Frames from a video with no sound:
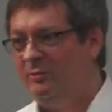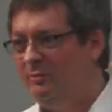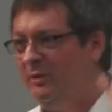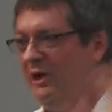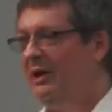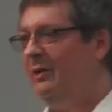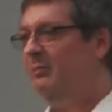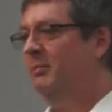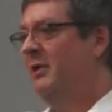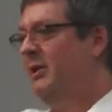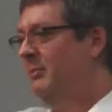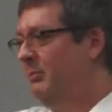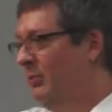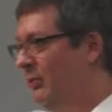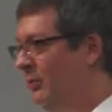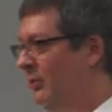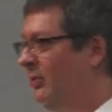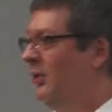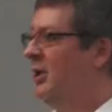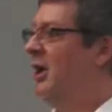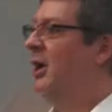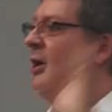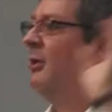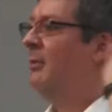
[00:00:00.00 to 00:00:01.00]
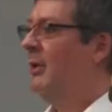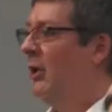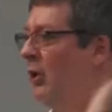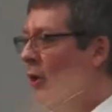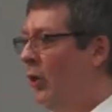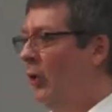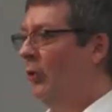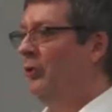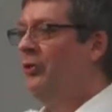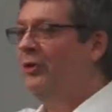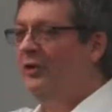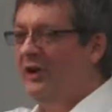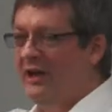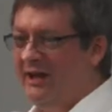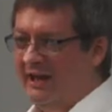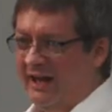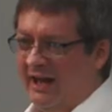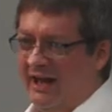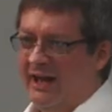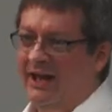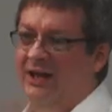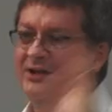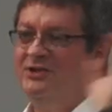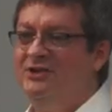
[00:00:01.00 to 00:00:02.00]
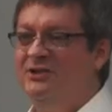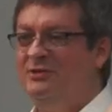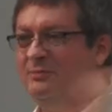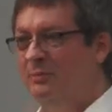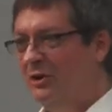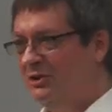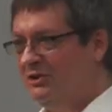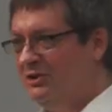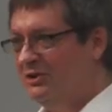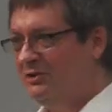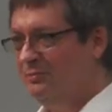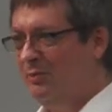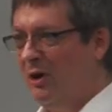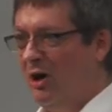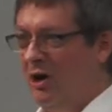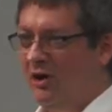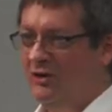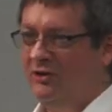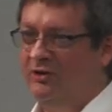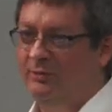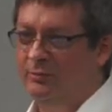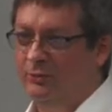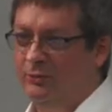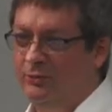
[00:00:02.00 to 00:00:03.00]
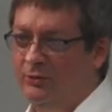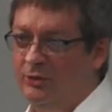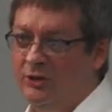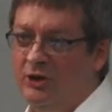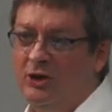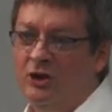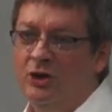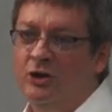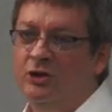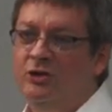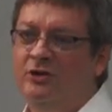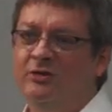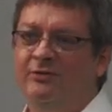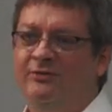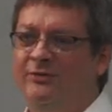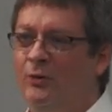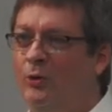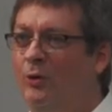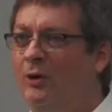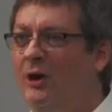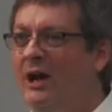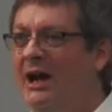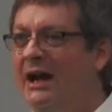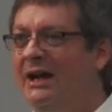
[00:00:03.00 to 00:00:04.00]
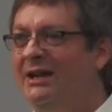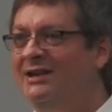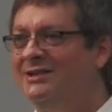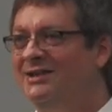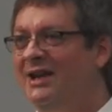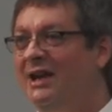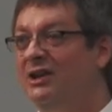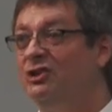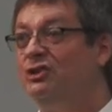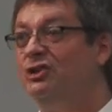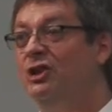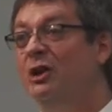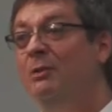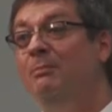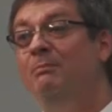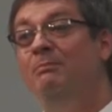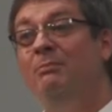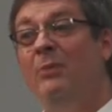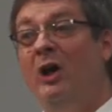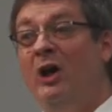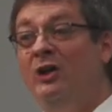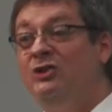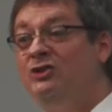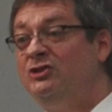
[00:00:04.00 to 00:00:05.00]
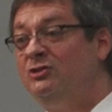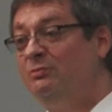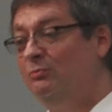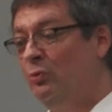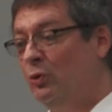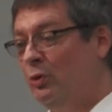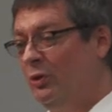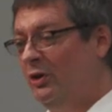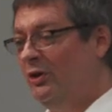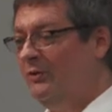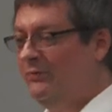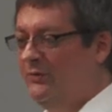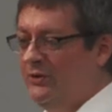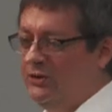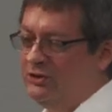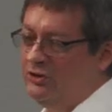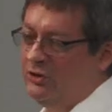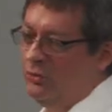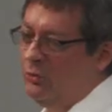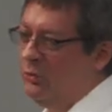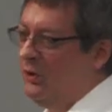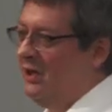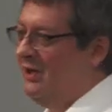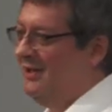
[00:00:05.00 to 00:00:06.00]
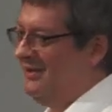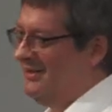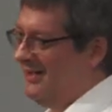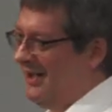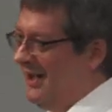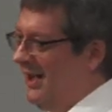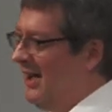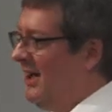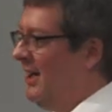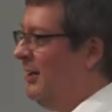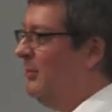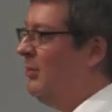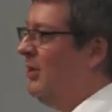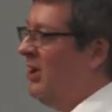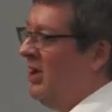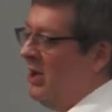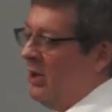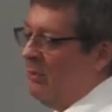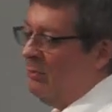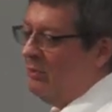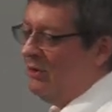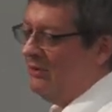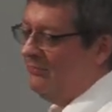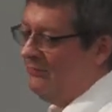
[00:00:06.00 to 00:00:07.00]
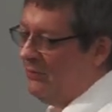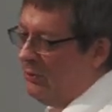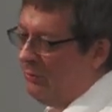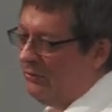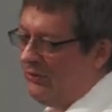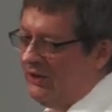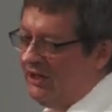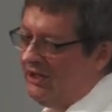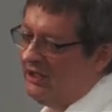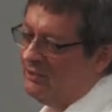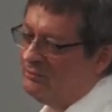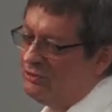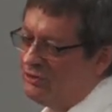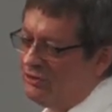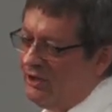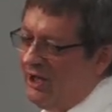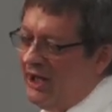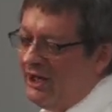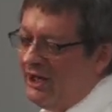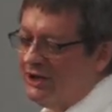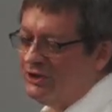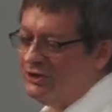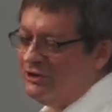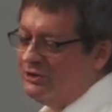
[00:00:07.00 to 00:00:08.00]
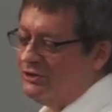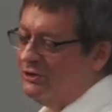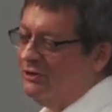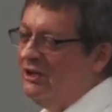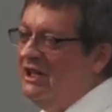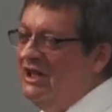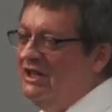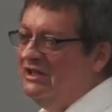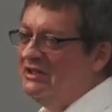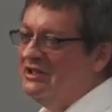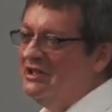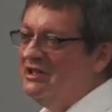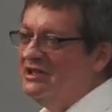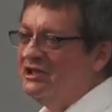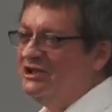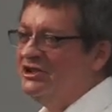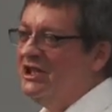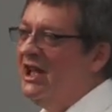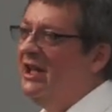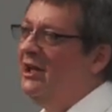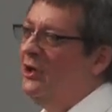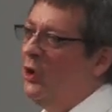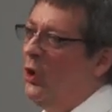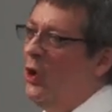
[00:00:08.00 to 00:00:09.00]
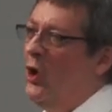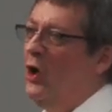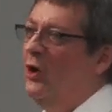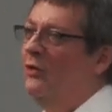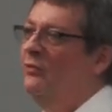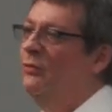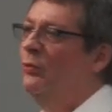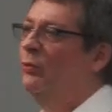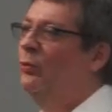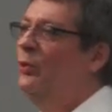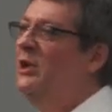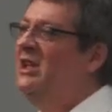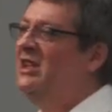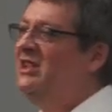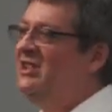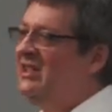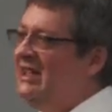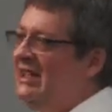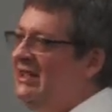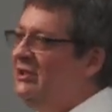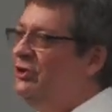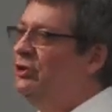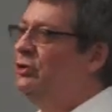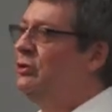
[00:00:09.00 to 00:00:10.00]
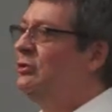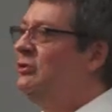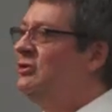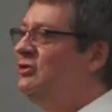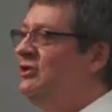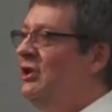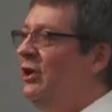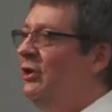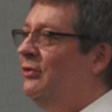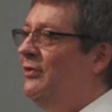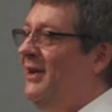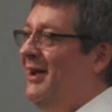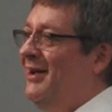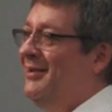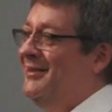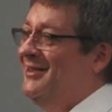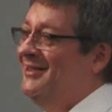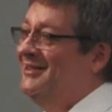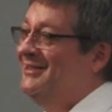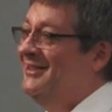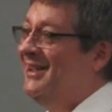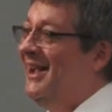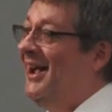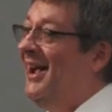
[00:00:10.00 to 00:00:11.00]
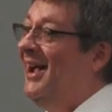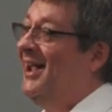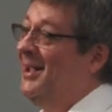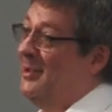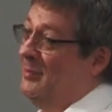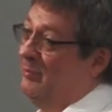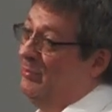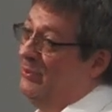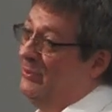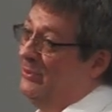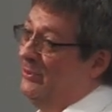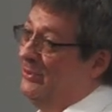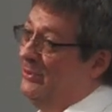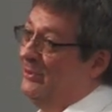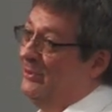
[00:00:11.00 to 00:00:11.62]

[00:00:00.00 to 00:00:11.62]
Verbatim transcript: to make people alternate hands as much as possible. Dvorak is actually a much more efficient way to type, but if you think abstractions are easy to shake off, reteach yourself how to type.